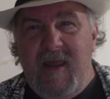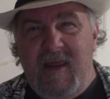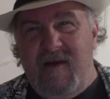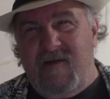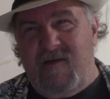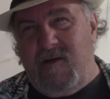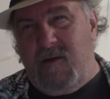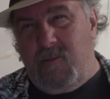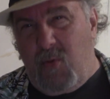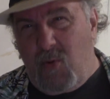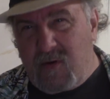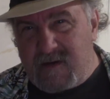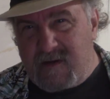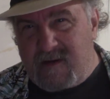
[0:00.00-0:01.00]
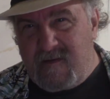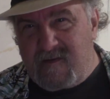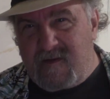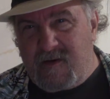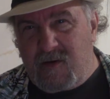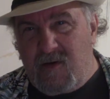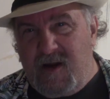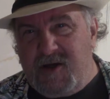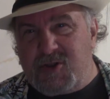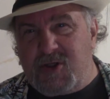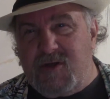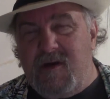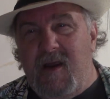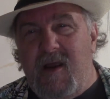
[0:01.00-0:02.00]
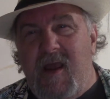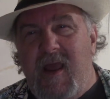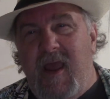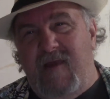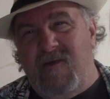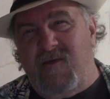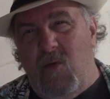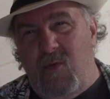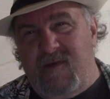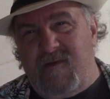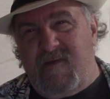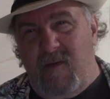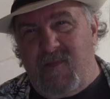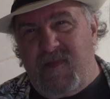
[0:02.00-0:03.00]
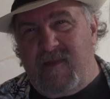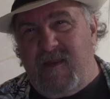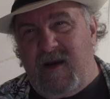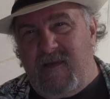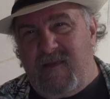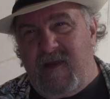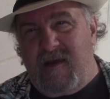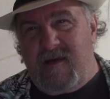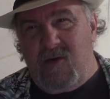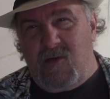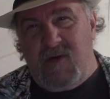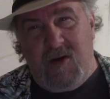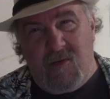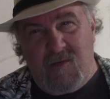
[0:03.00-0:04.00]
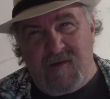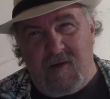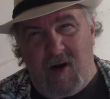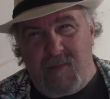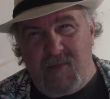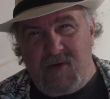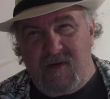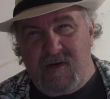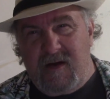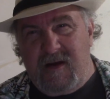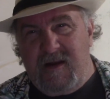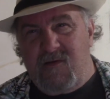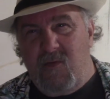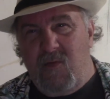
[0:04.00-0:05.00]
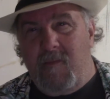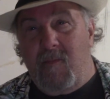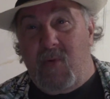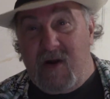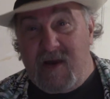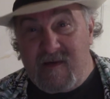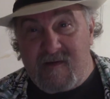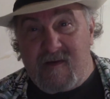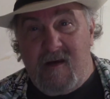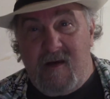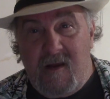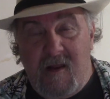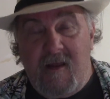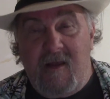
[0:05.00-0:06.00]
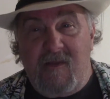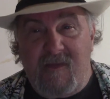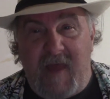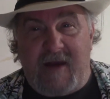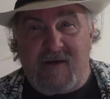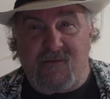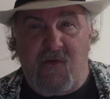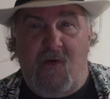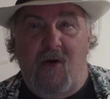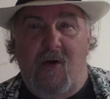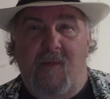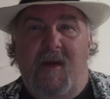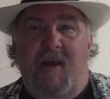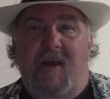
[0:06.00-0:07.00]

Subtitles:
It is an important consideration, and so it's something that I think here is an opportunity to embrace that term.